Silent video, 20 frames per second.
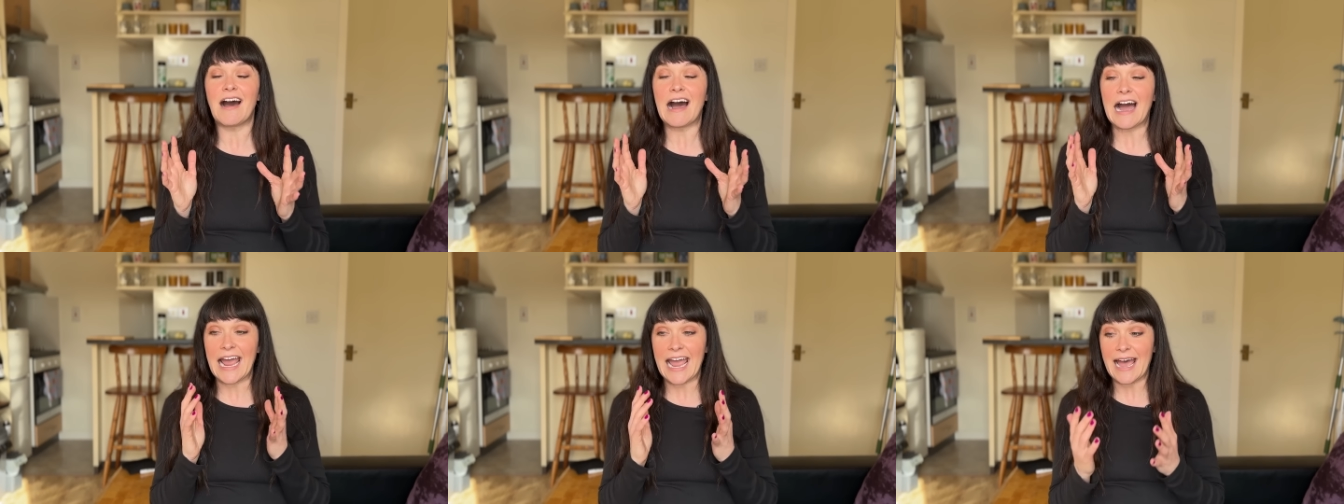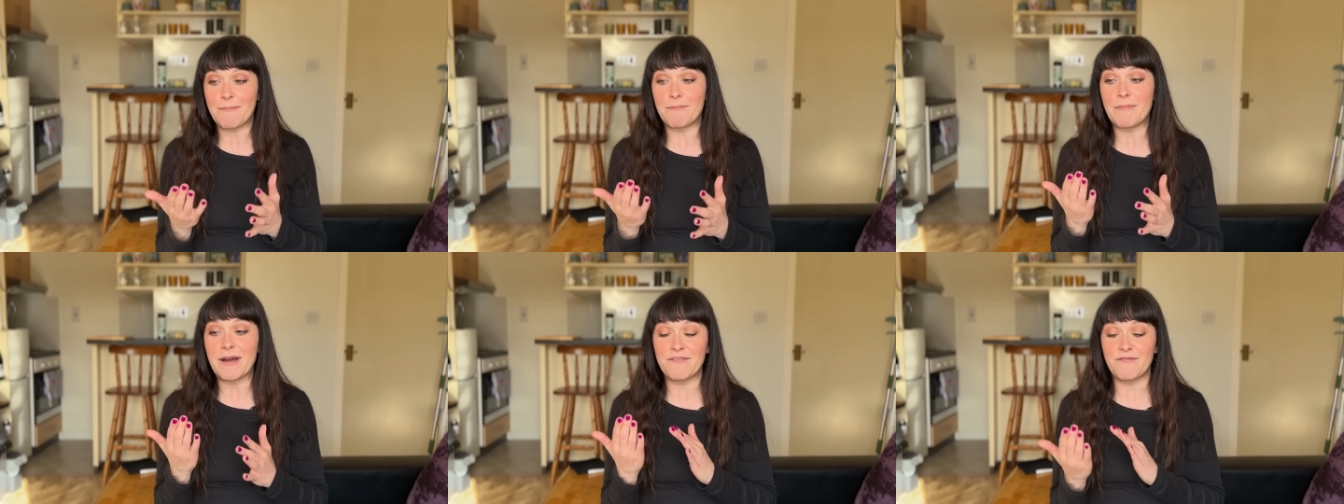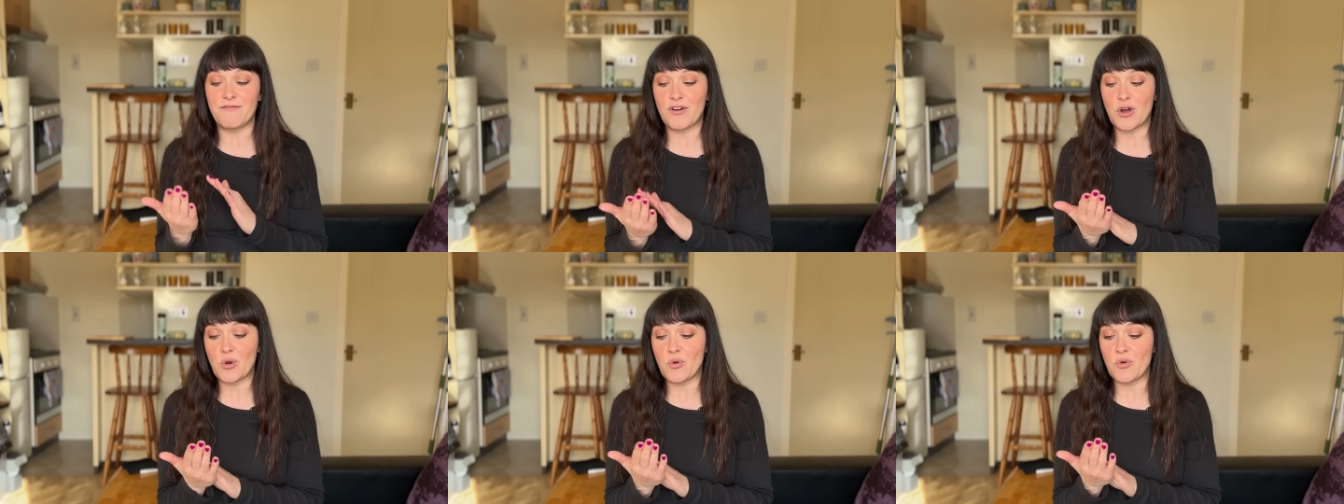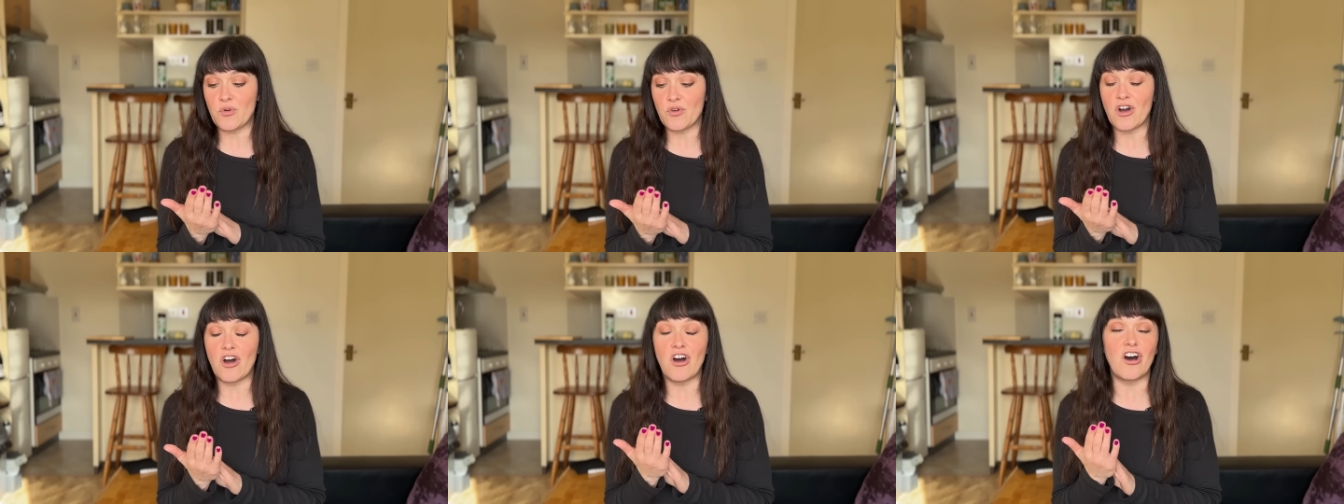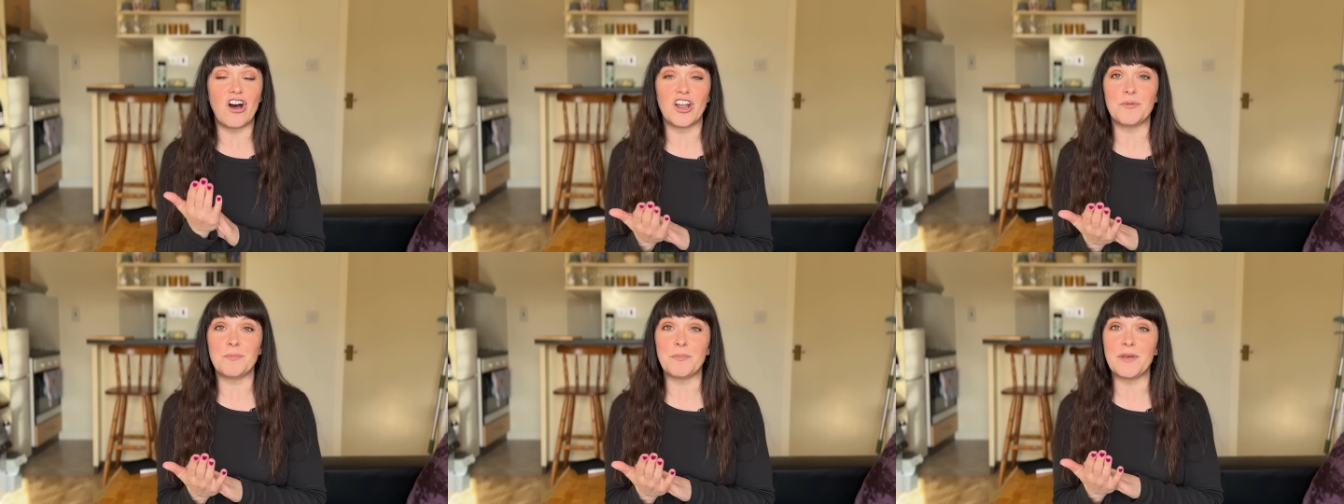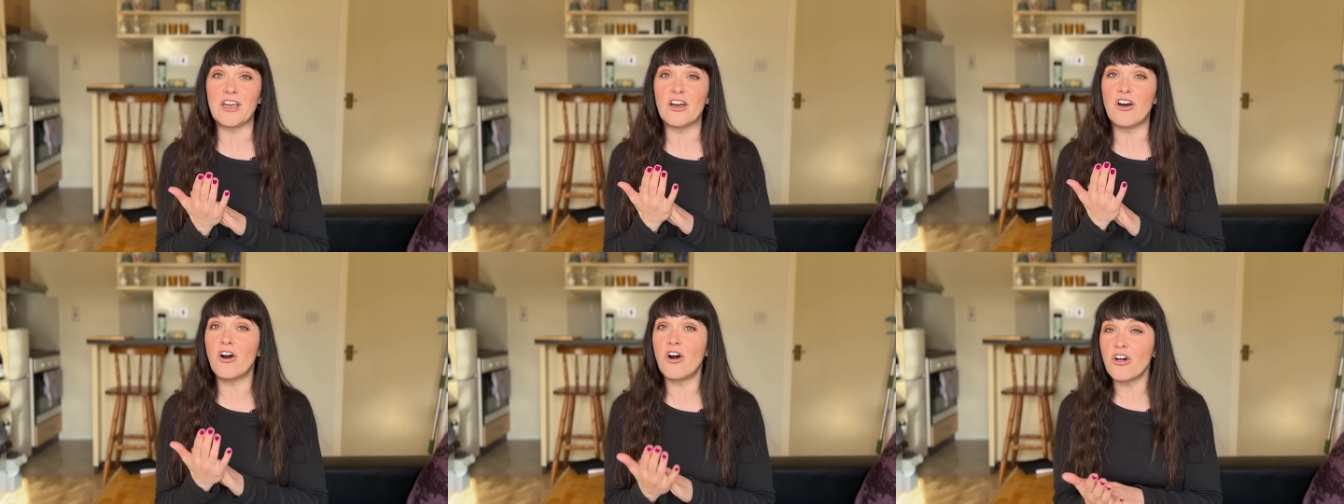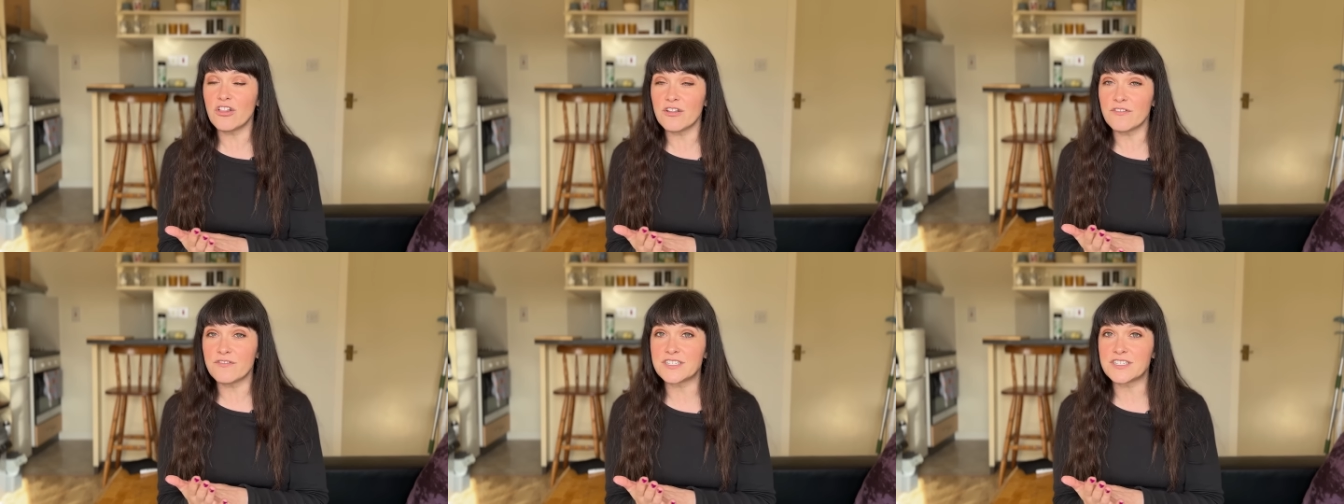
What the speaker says: I have my phone on me all of